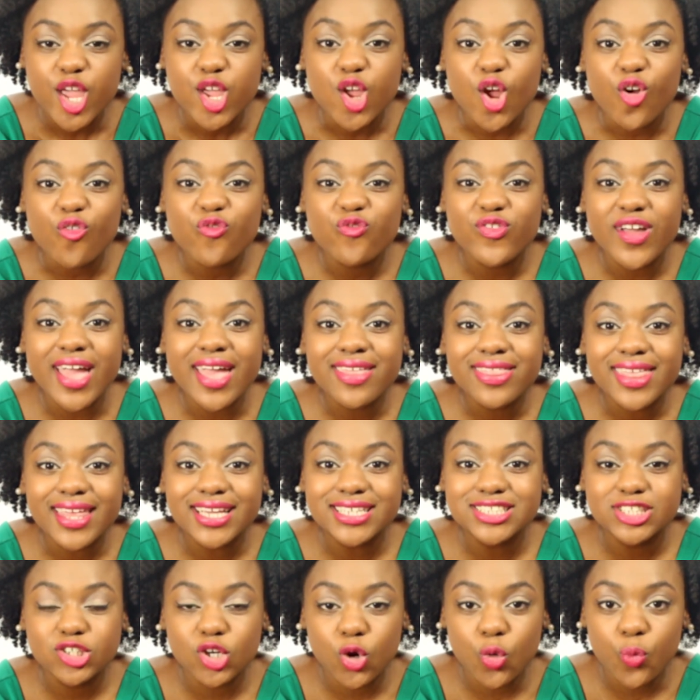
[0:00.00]
Your faith
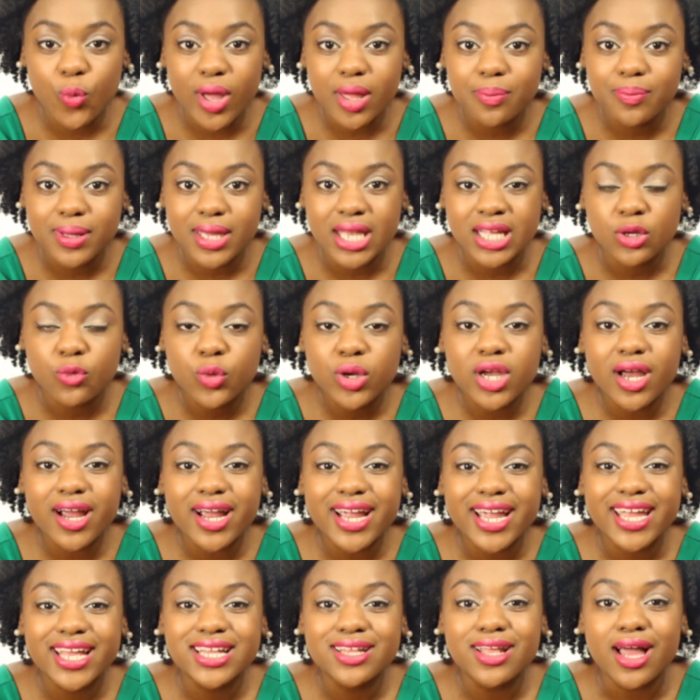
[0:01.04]
is your weapon. We
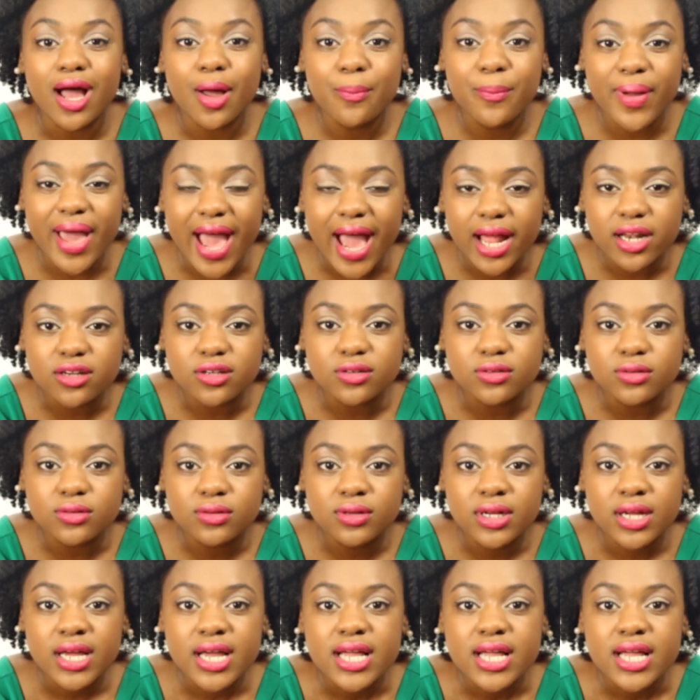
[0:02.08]
are in a battle.